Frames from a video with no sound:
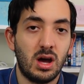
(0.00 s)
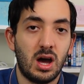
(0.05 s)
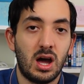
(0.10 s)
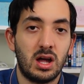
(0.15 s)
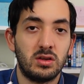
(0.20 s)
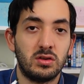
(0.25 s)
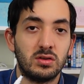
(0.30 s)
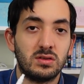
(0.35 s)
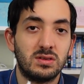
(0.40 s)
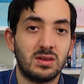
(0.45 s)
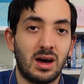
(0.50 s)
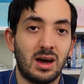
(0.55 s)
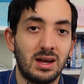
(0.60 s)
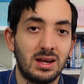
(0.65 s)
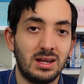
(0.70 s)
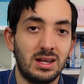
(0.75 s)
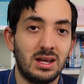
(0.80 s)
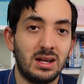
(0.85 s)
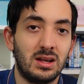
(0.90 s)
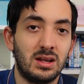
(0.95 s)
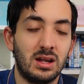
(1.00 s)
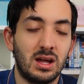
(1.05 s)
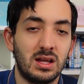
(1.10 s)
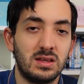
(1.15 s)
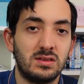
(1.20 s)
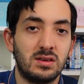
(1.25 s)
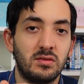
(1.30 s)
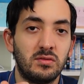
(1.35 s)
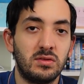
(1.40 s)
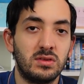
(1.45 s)
and you're tied in.
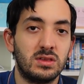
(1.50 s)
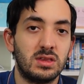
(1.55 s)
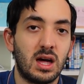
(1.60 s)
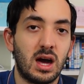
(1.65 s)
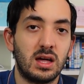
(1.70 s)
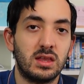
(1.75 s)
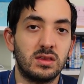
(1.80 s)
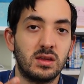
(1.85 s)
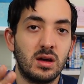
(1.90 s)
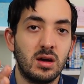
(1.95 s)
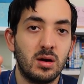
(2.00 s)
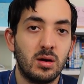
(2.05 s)
It's something that